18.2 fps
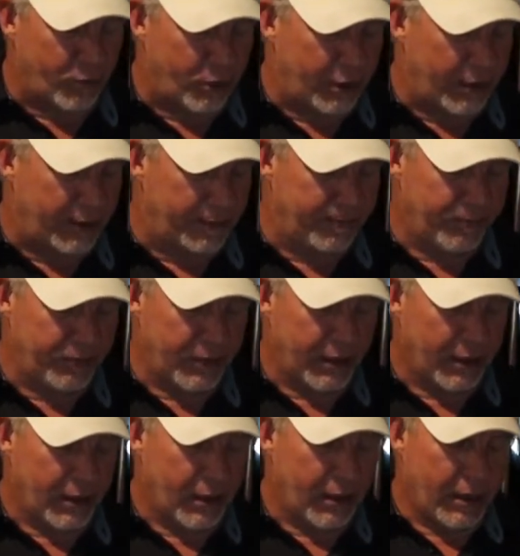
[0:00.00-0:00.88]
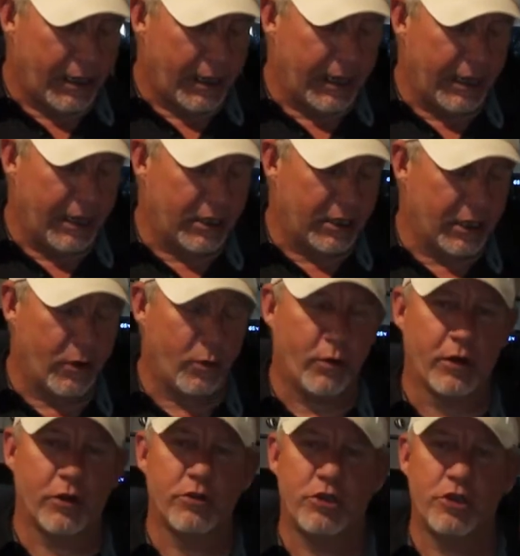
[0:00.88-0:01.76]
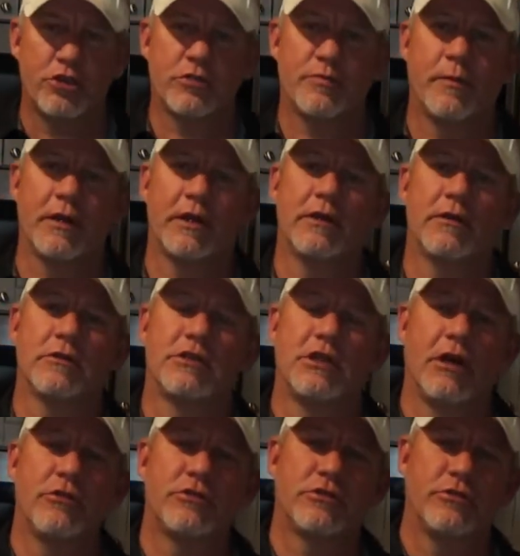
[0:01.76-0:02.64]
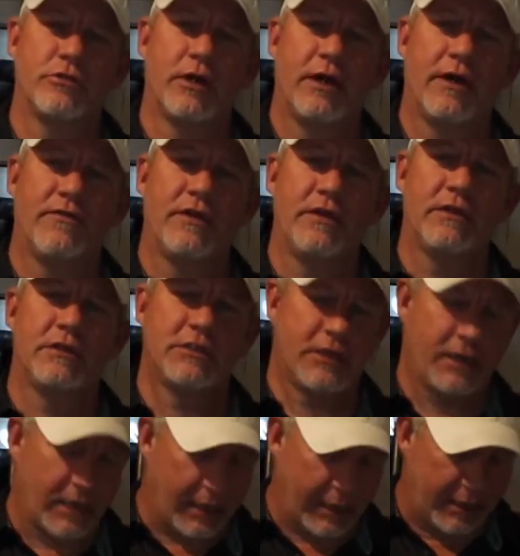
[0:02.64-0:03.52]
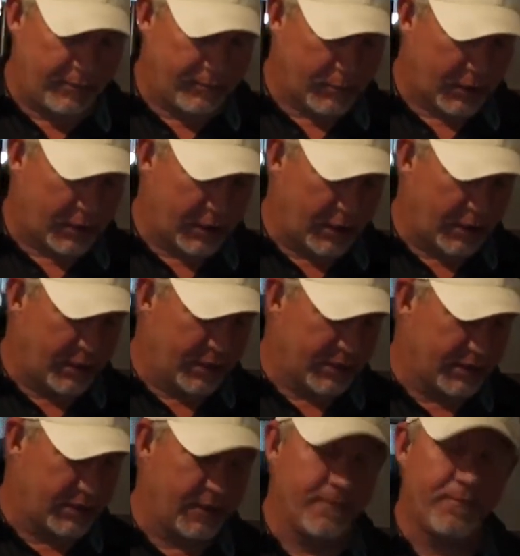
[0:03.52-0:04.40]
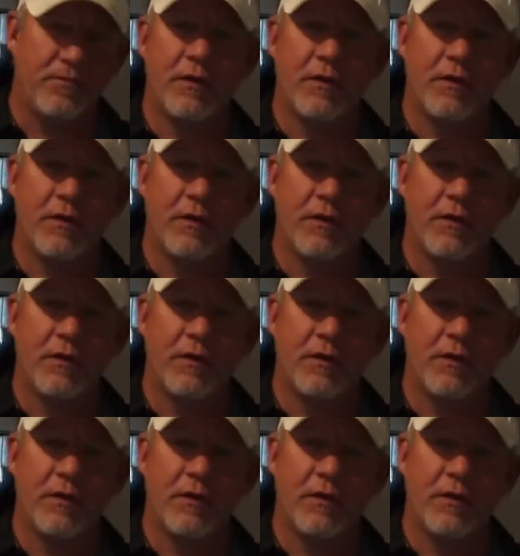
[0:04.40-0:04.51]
one. And we're going to use my little toaster oven tonight because